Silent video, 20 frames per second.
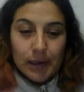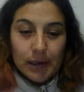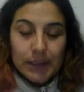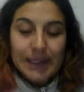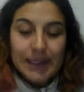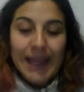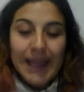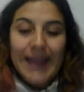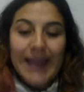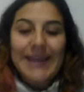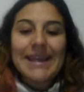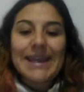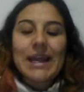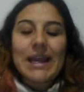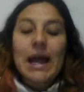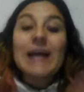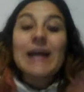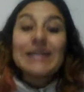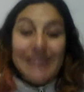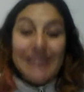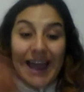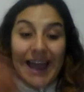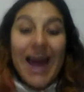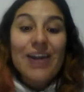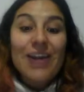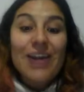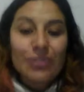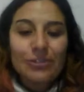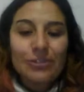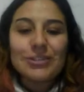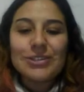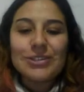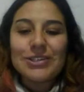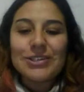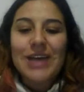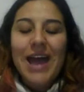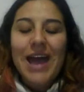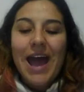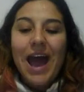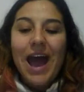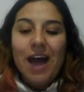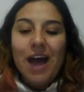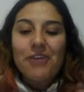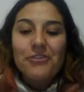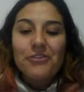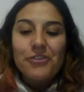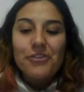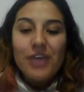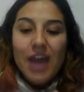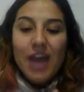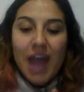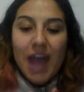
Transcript: the adults have